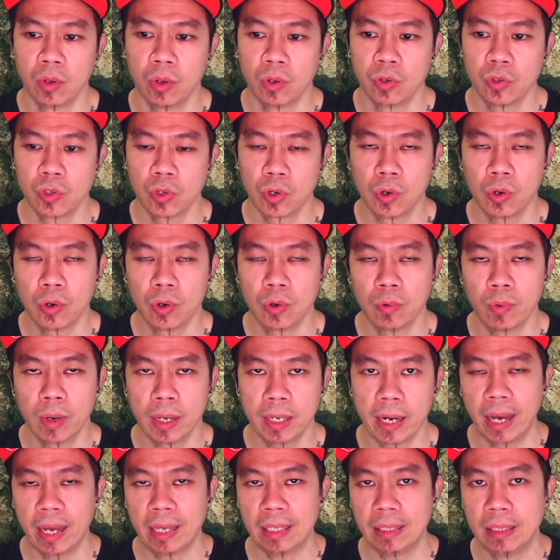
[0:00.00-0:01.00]
So
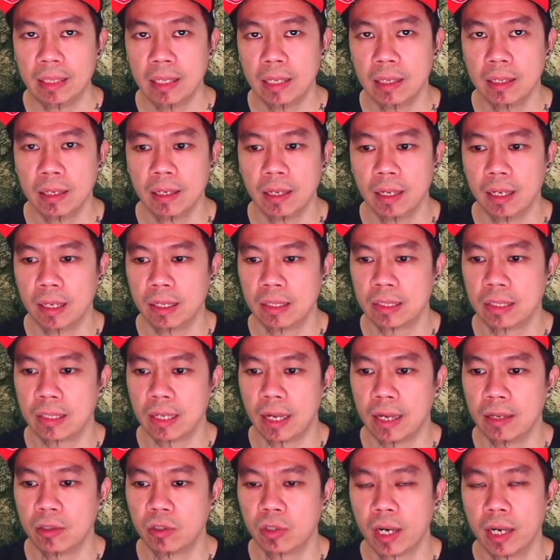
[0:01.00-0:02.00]
what I did is
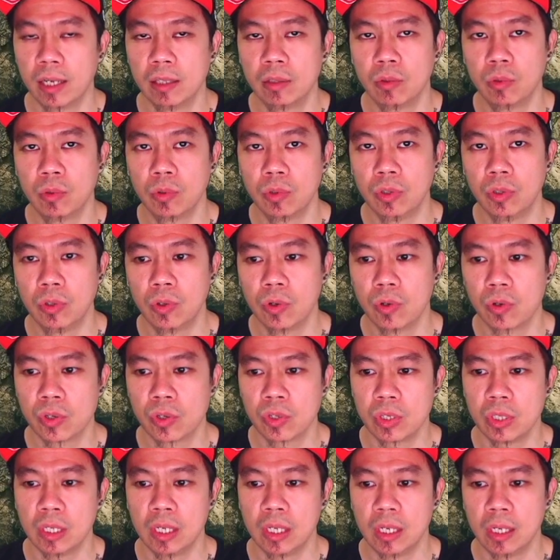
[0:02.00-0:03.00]
I tried to
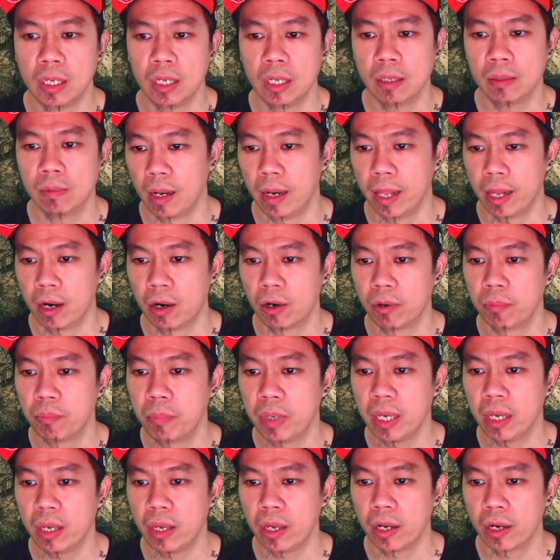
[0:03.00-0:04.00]
use the letter
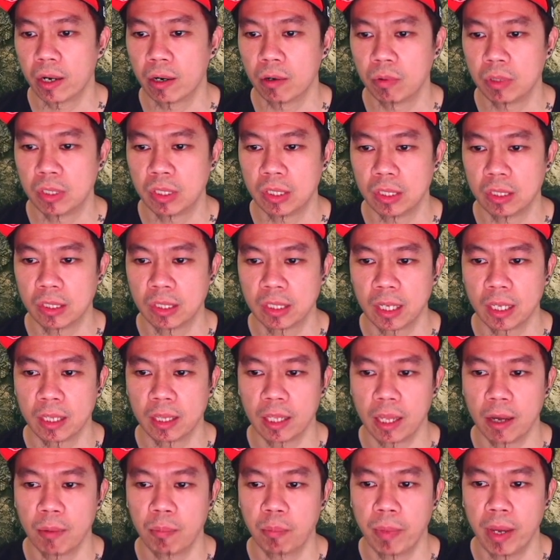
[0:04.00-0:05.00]
B here, which is set
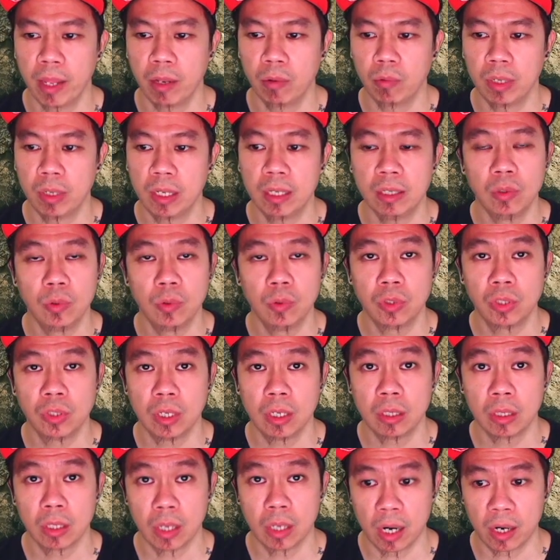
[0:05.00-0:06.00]
up manually
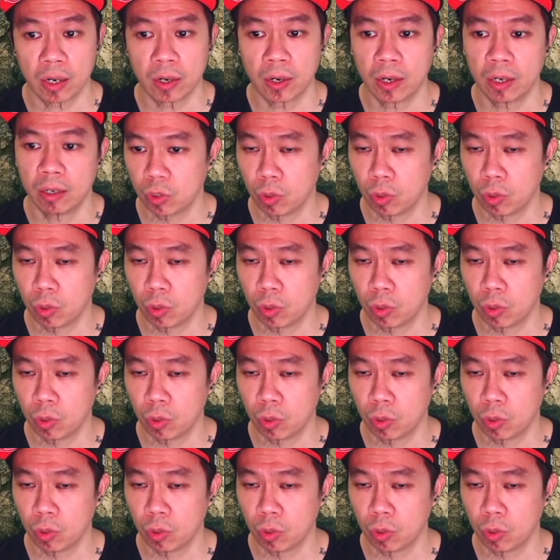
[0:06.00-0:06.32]
using Docker.